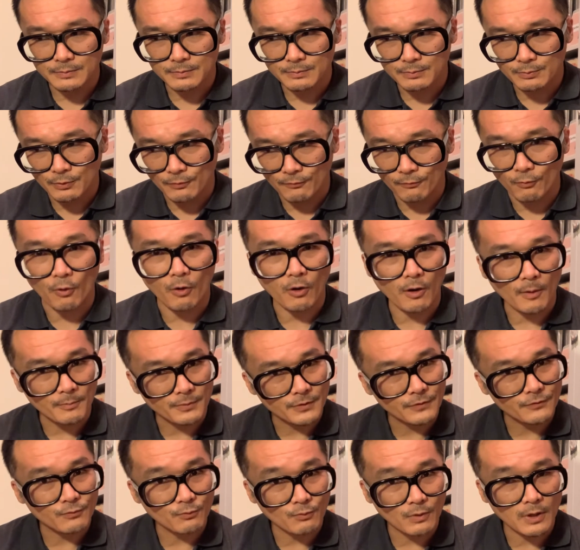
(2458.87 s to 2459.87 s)
performed
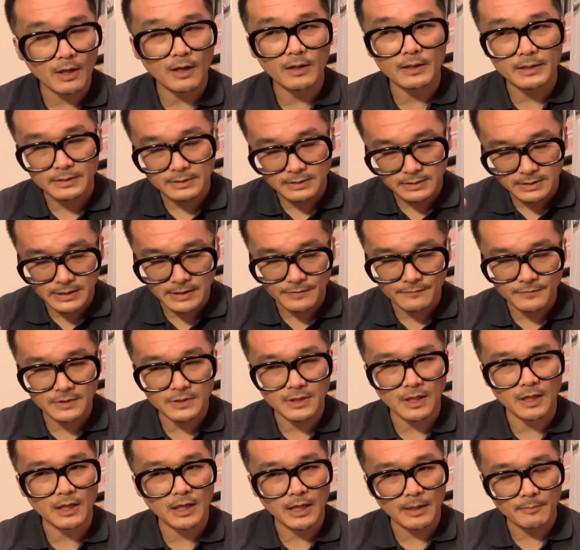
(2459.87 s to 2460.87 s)
as well. And Stephen
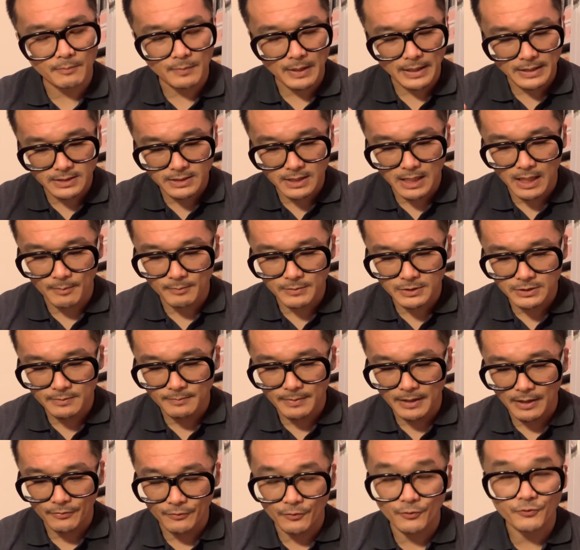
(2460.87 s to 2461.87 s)
Sondheim makes comments
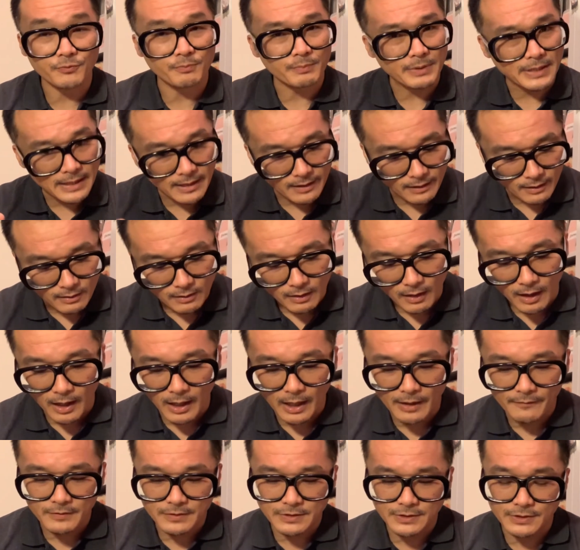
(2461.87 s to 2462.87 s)
about those being
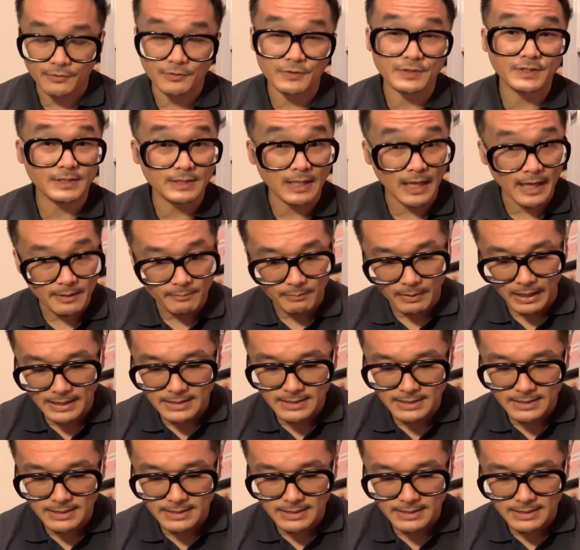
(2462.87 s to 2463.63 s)
alive. It's sort of side by